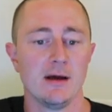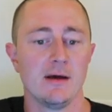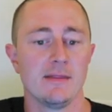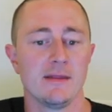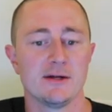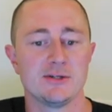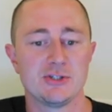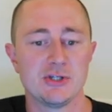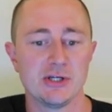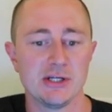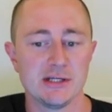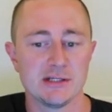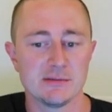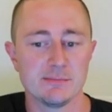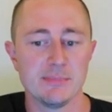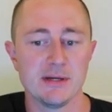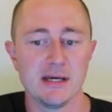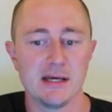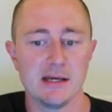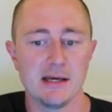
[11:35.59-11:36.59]
that you need to
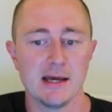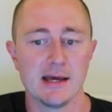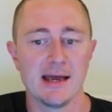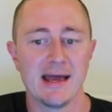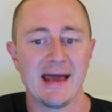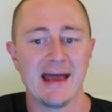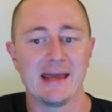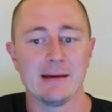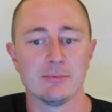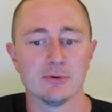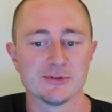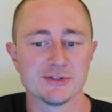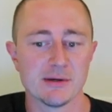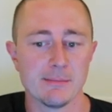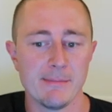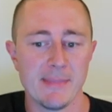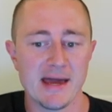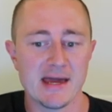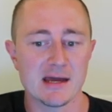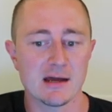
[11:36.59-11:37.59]
be able to
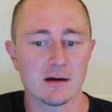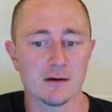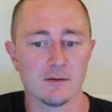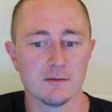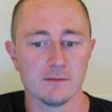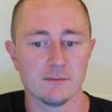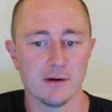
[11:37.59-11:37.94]
make